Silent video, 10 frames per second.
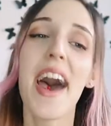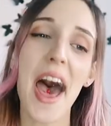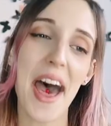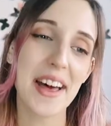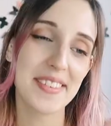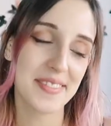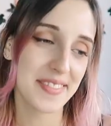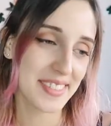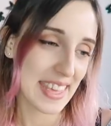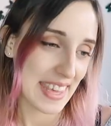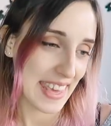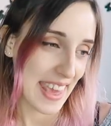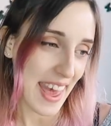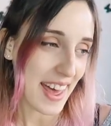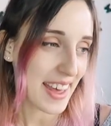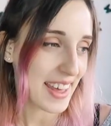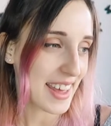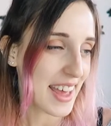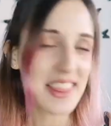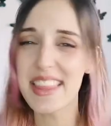Um, yeah,
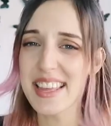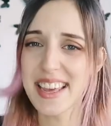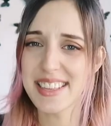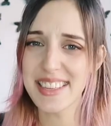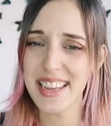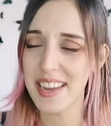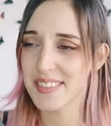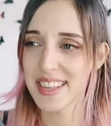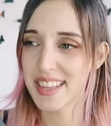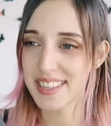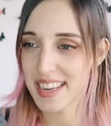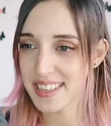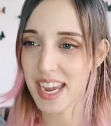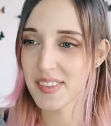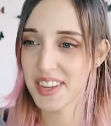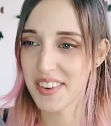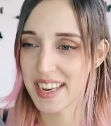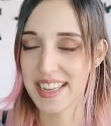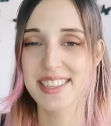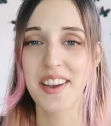I think that's it. I've said that 10 times
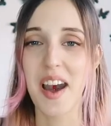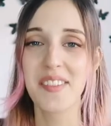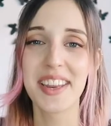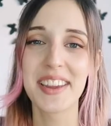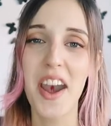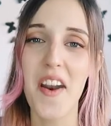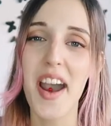already, so I'm gonna go.